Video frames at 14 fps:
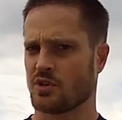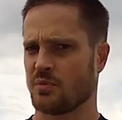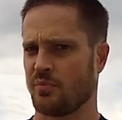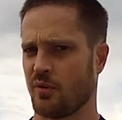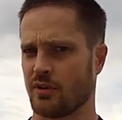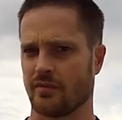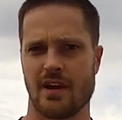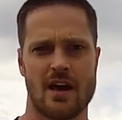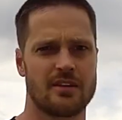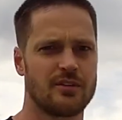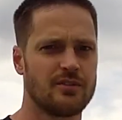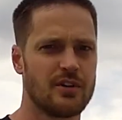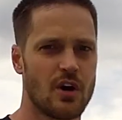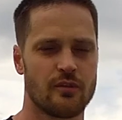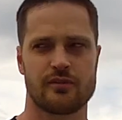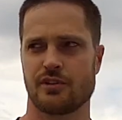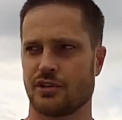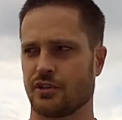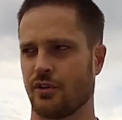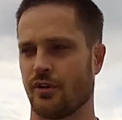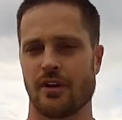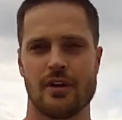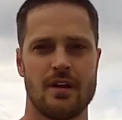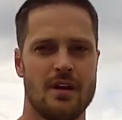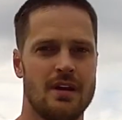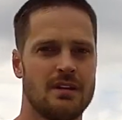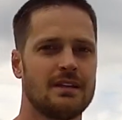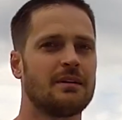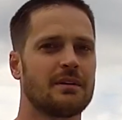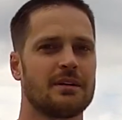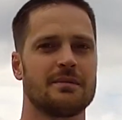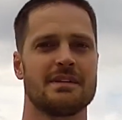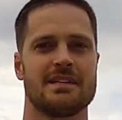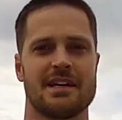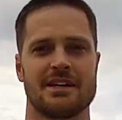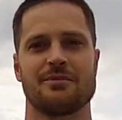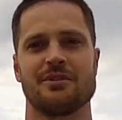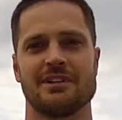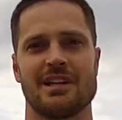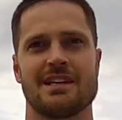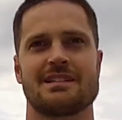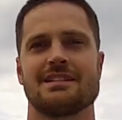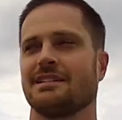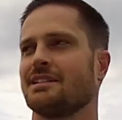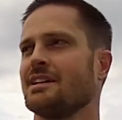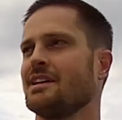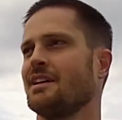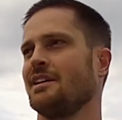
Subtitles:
supportive now that you know for sure that I'm gonna be taking real lessons.